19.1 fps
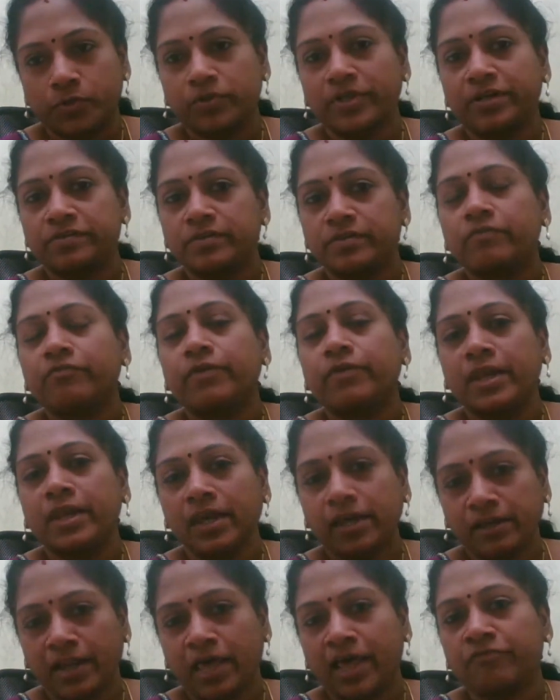That is, if
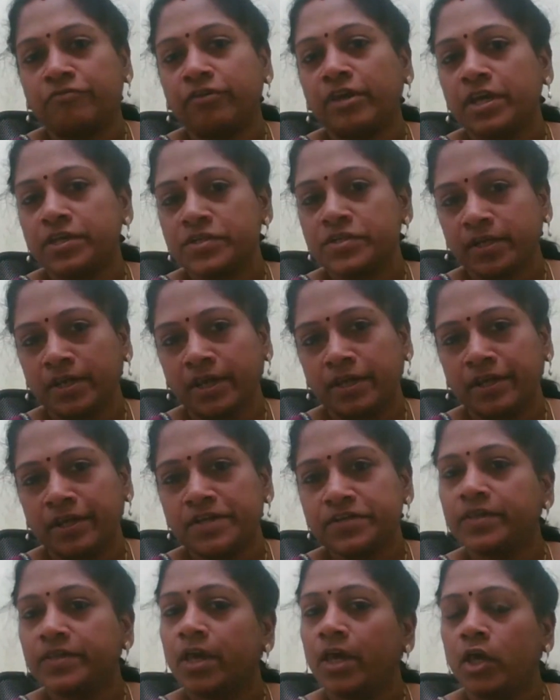any clarification he
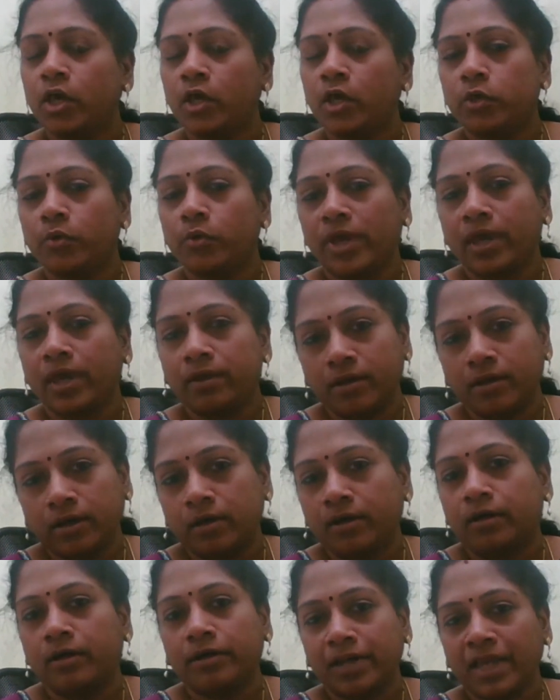needs, you can
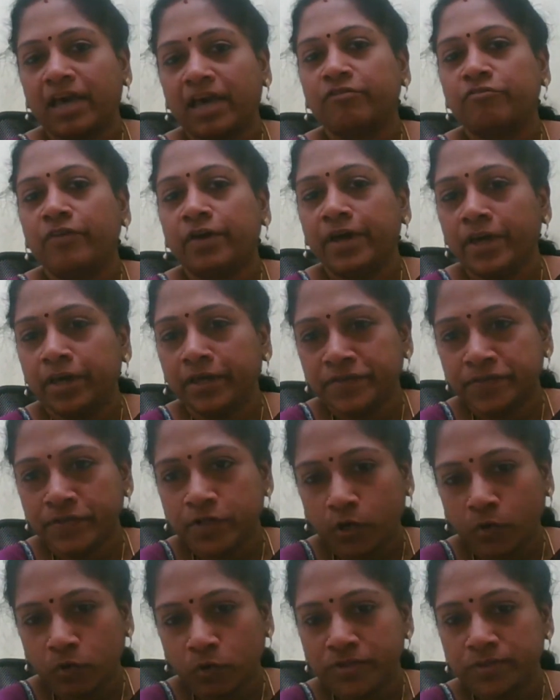clarify his
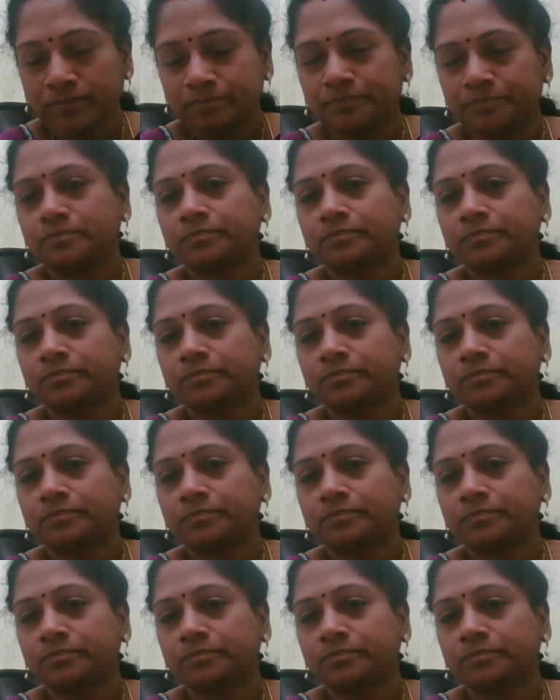doubts.